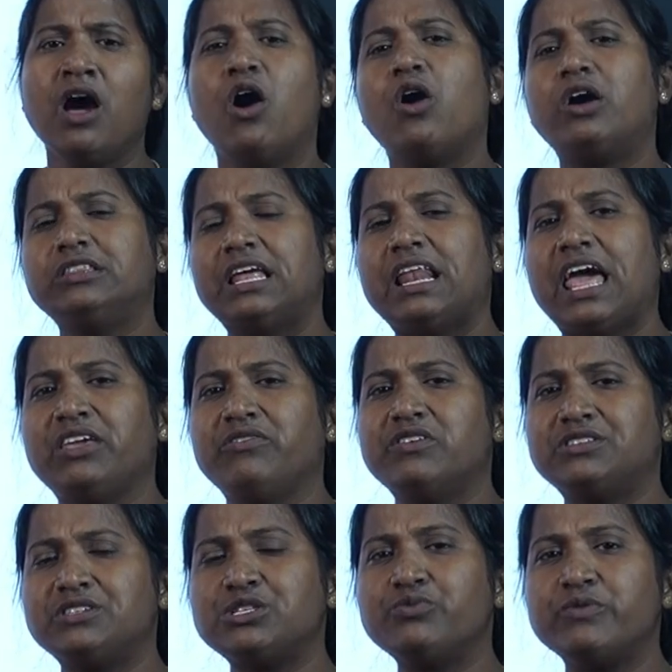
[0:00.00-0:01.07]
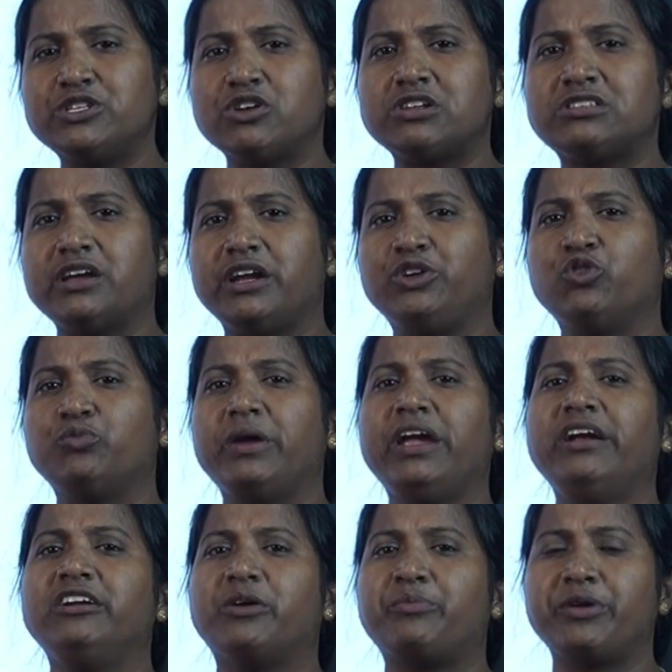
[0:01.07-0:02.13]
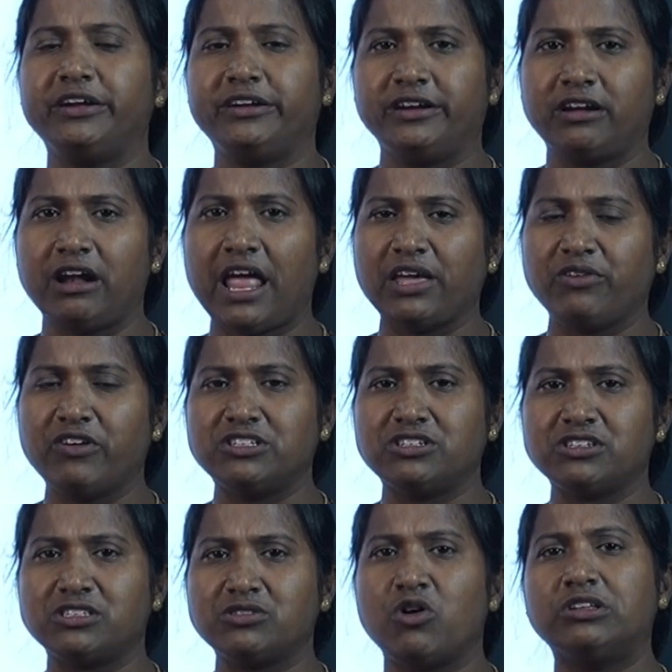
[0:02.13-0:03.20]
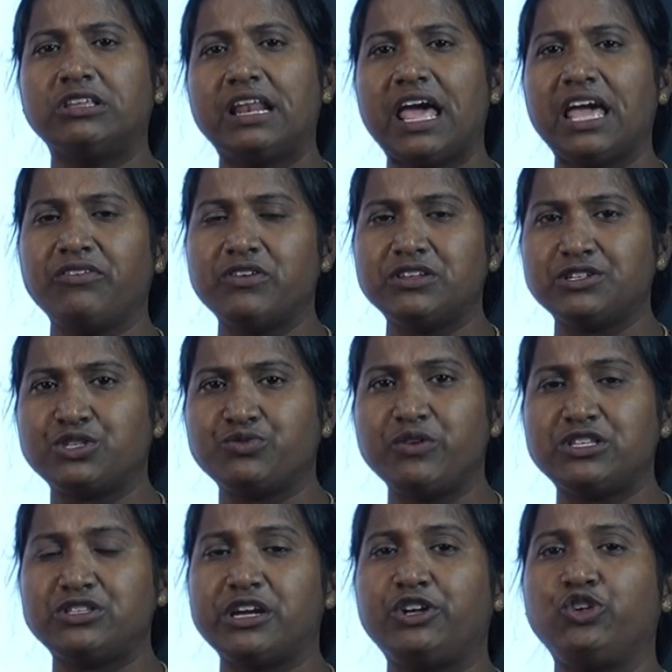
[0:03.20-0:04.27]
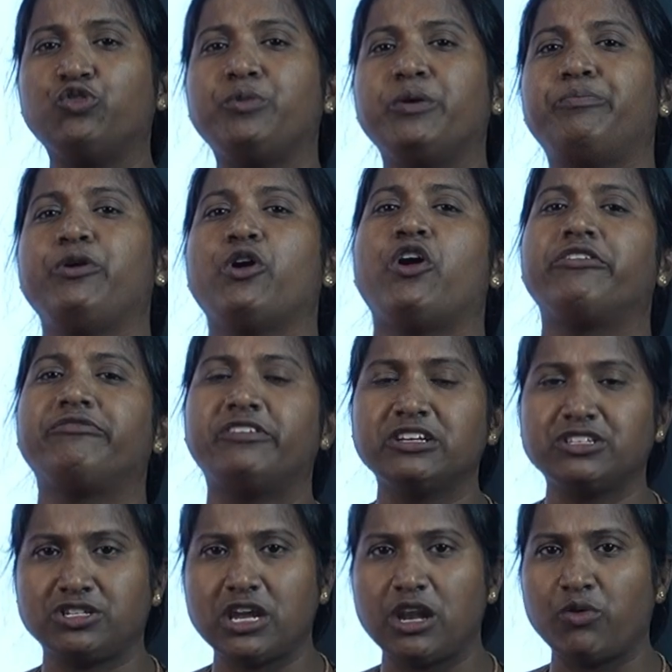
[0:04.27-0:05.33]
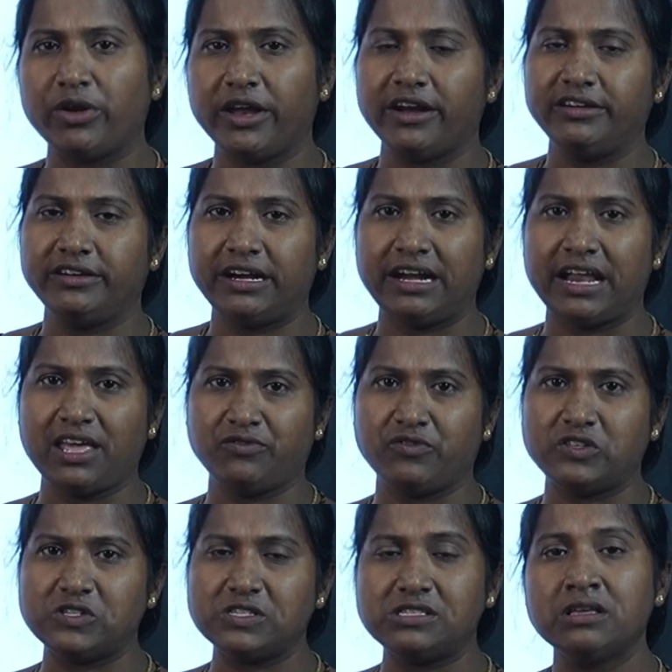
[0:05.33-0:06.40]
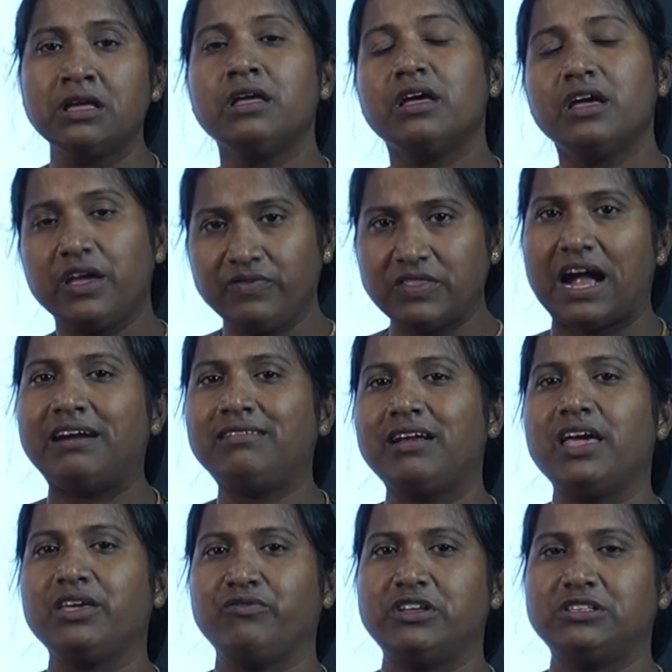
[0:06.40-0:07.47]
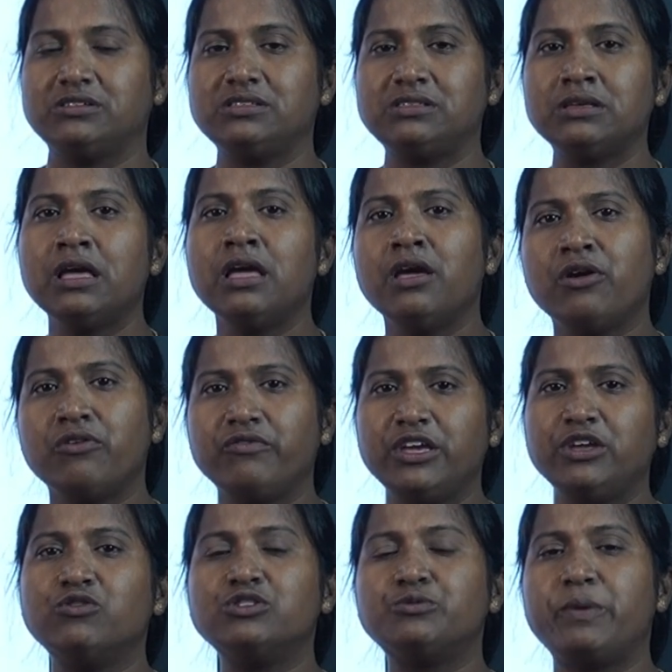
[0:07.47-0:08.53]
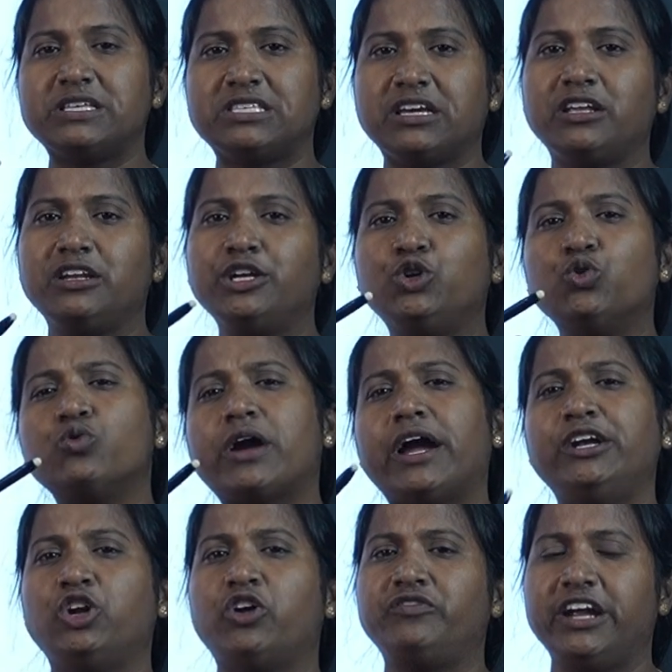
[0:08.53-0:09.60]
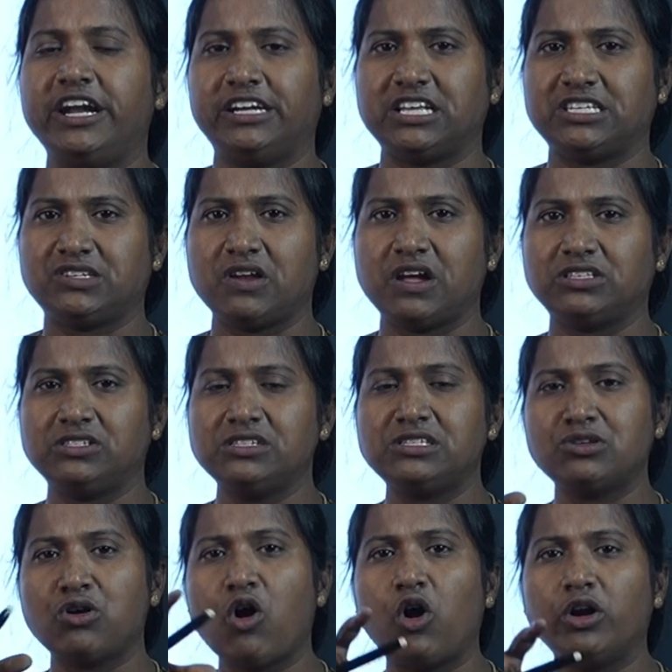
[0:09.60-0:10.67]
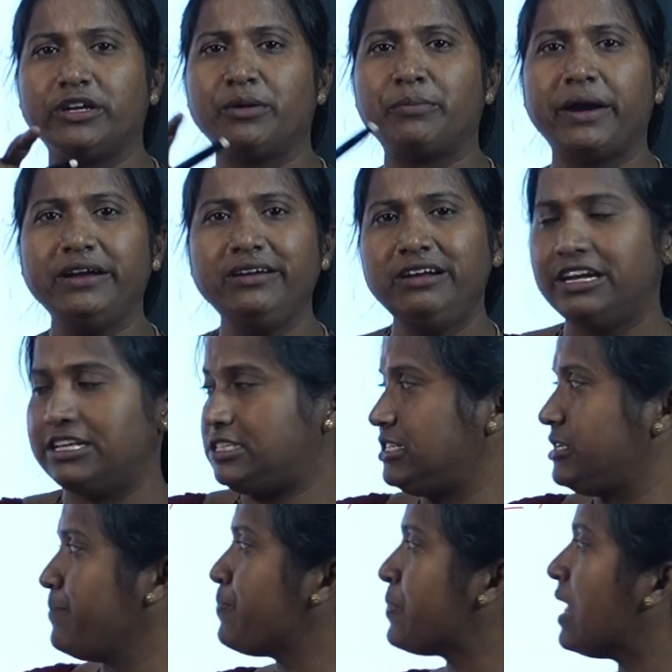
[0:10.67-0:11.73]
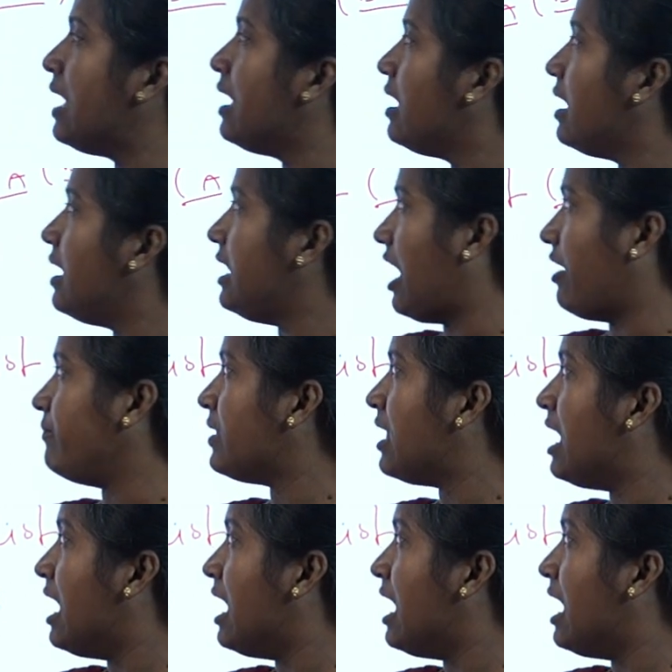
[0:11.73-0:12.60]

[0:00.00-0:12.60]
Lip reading: or the languages which are said to be interpreted languages, or the languages which said to be pure functional oriented languages. In that languages, we use basically two kind of data structures, autumn and list. Now